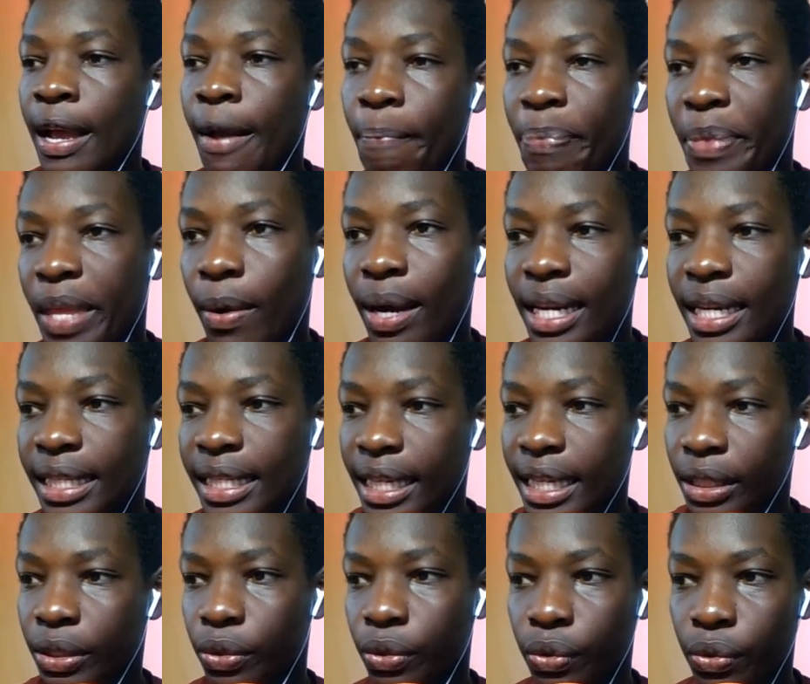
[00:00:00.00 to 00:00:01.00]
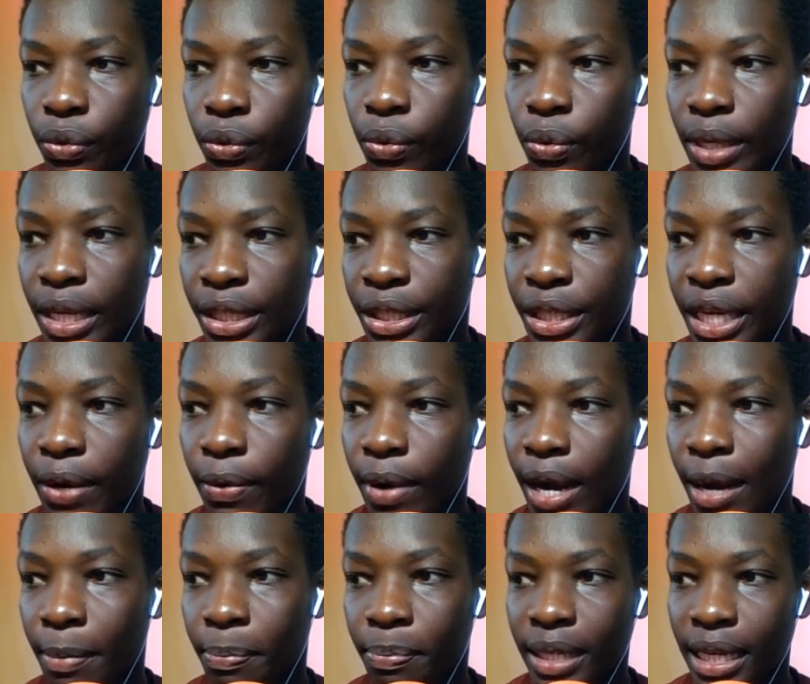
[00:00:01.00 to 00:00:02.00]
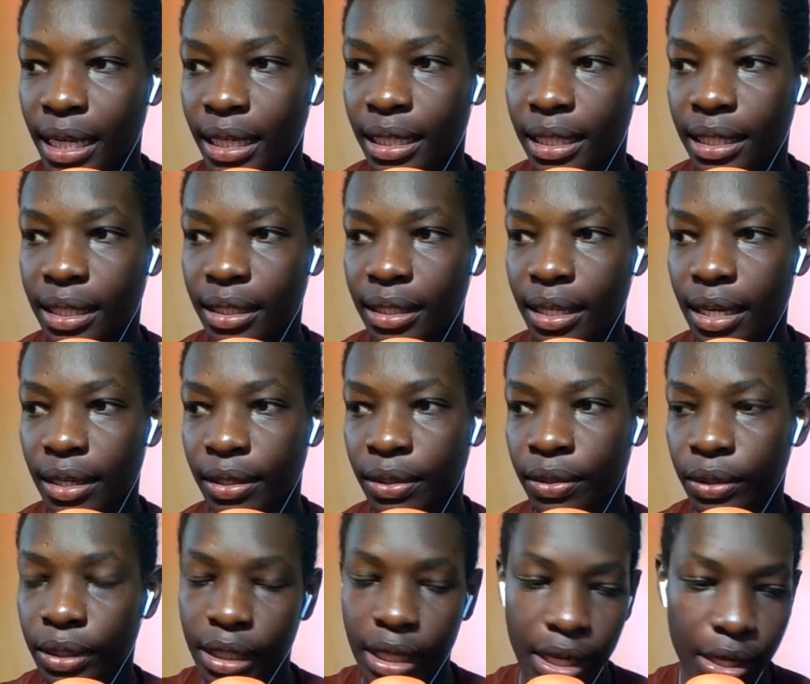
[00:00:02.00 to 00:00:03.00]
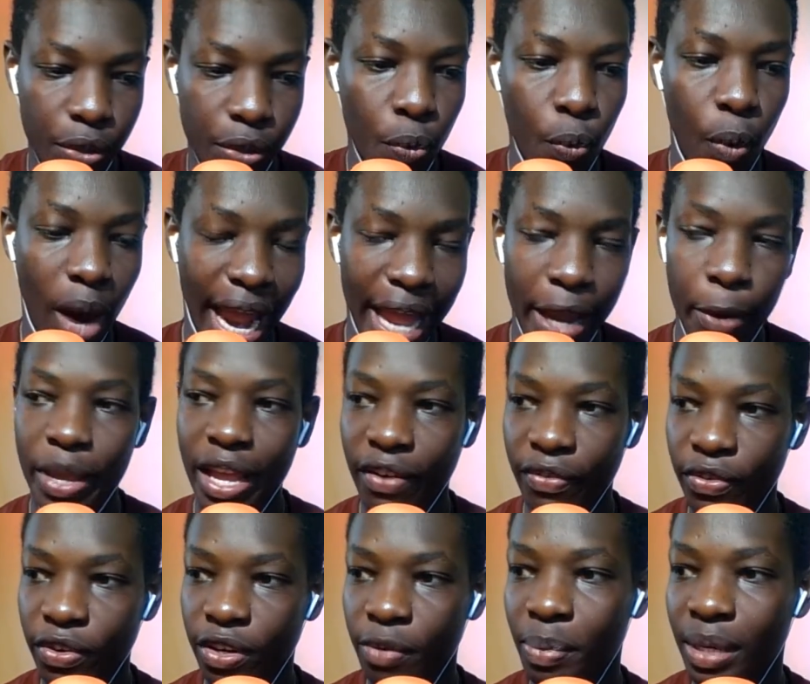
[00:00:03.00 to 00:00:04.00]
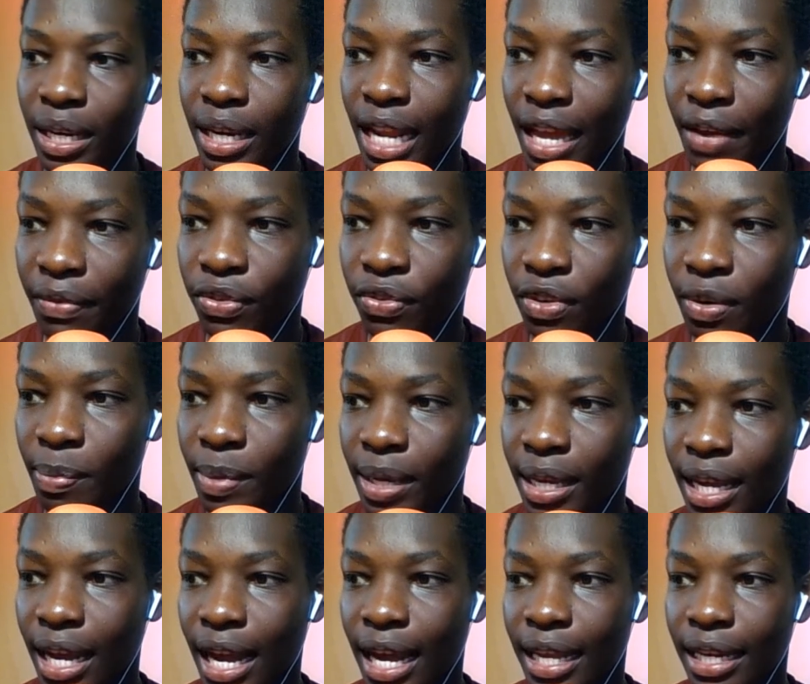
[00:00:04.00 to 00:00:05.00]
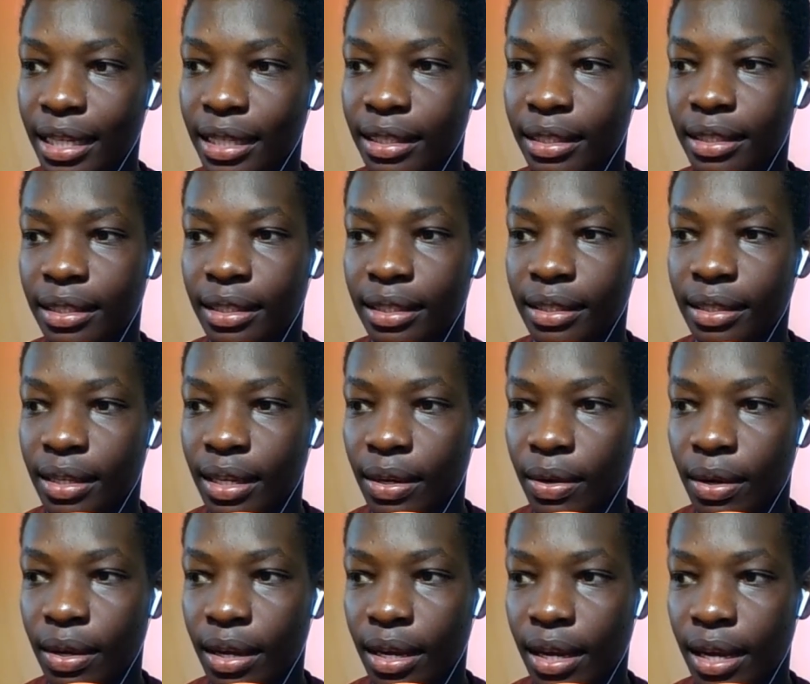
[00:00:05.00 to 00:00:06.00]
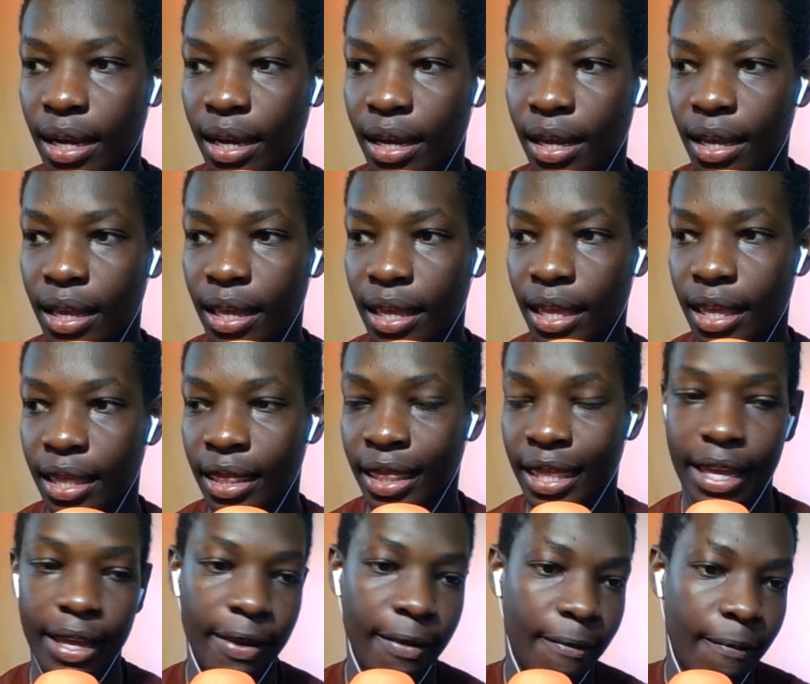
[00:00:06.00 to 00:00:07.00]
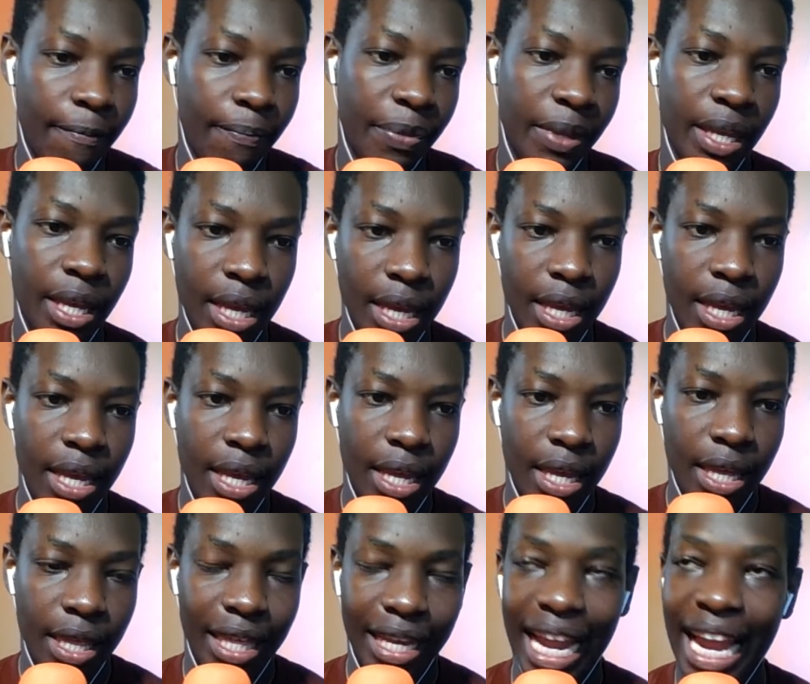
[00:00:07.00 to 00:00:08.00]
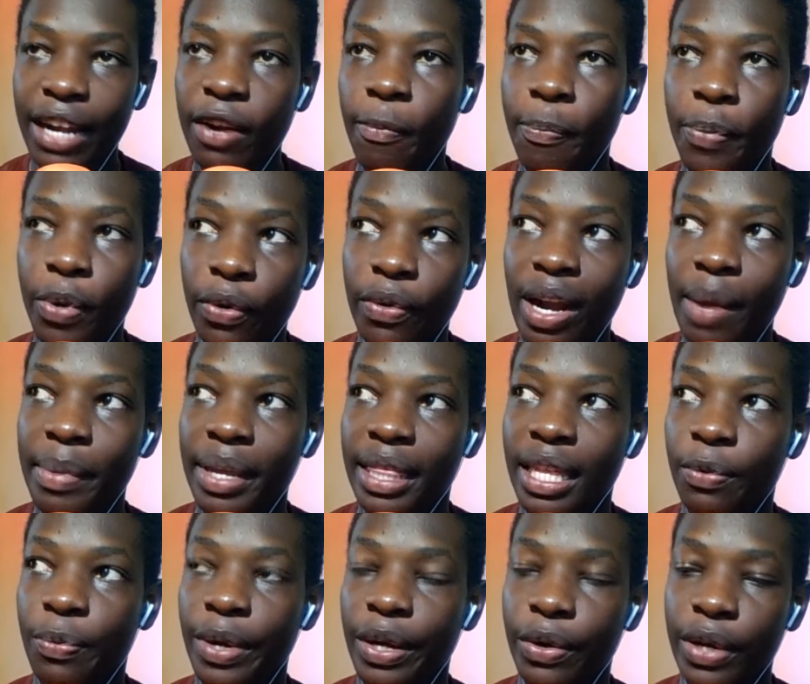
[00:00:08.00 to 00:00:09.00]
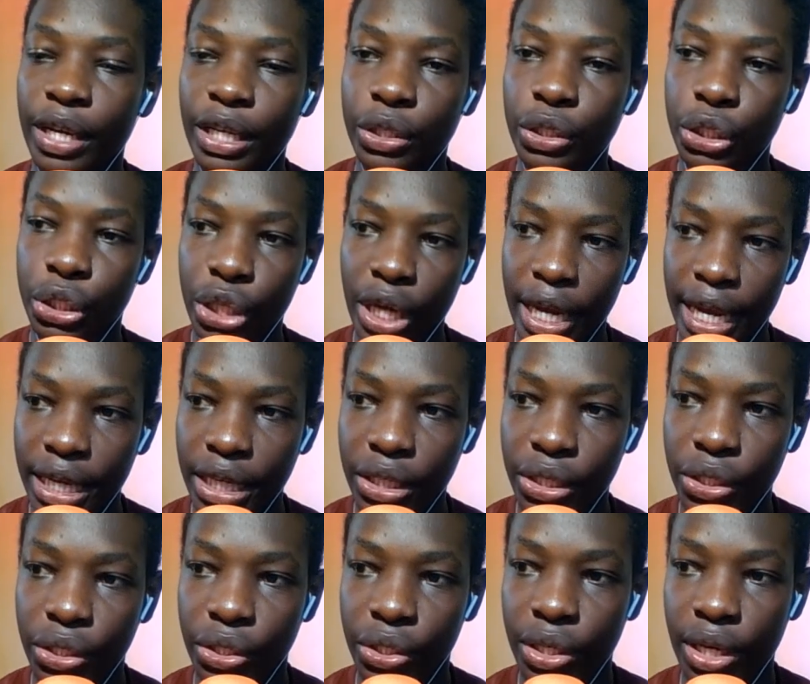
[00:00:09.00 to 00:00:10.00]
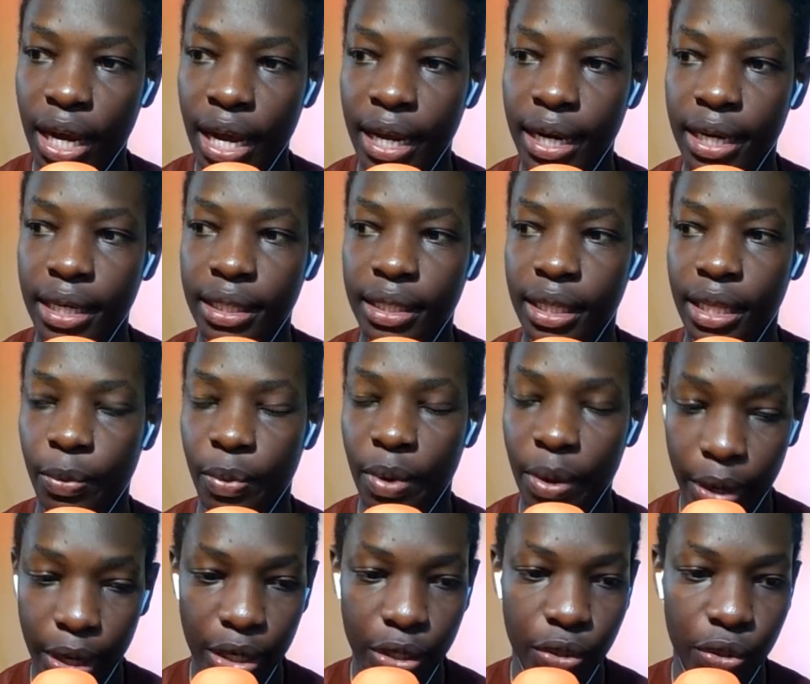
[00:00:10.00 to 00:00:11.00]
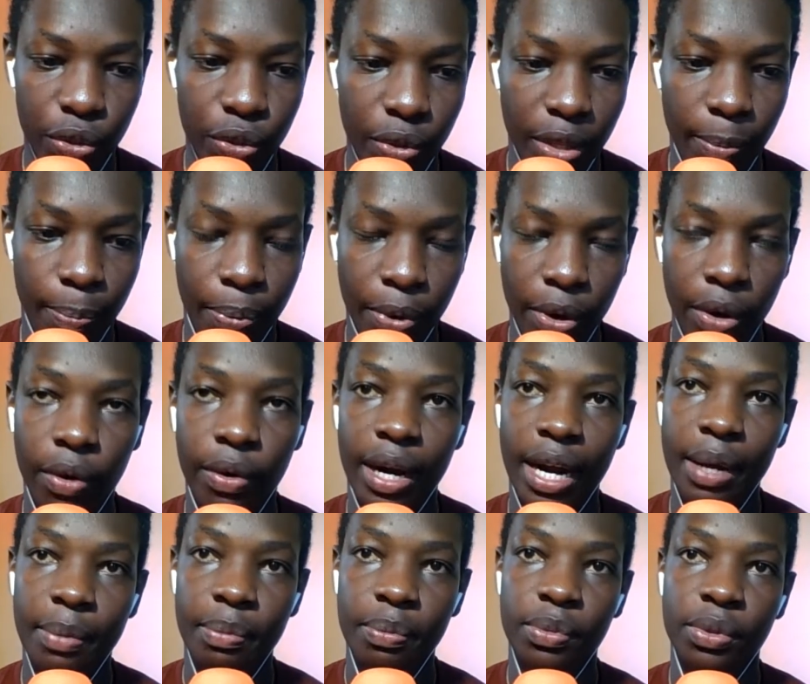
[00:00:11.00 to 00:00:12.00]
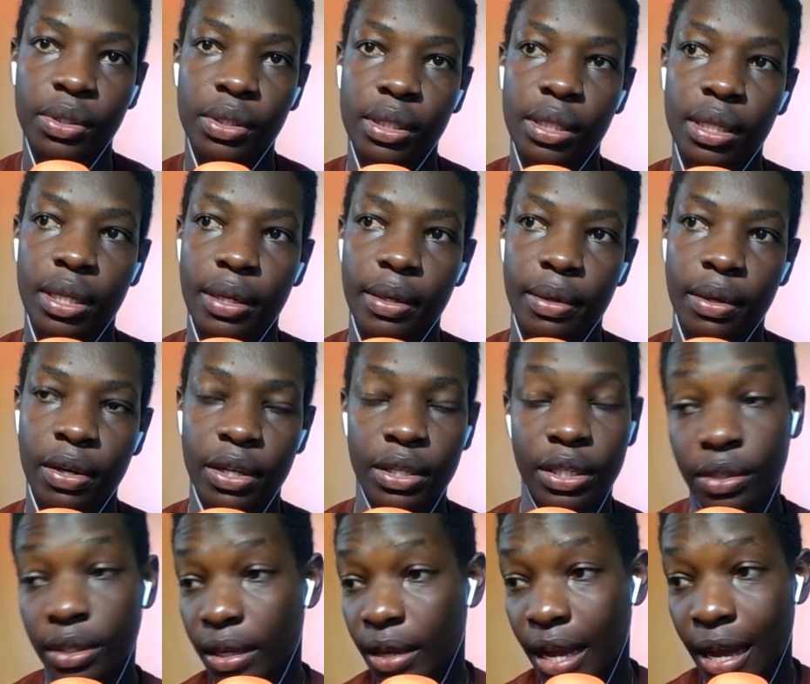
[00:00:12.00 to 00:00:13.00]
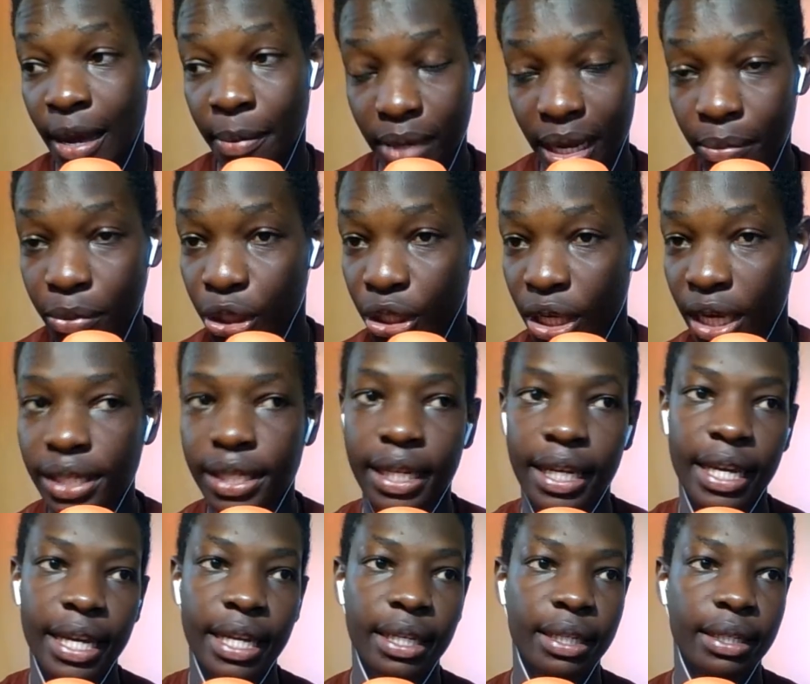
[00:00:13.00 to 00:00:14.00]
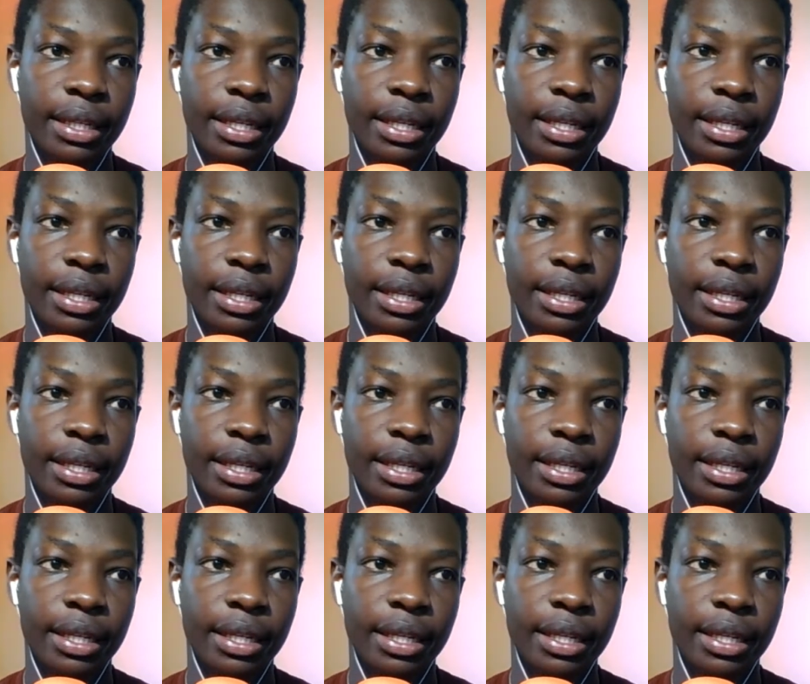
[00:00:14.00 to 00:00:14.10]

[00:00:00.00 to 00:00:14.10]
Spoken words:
I wanted just to do a channel update to tell you why we have not been live streaming and the kind of programming that we are going to change and the way we're going to do the programs, because I'm changing it.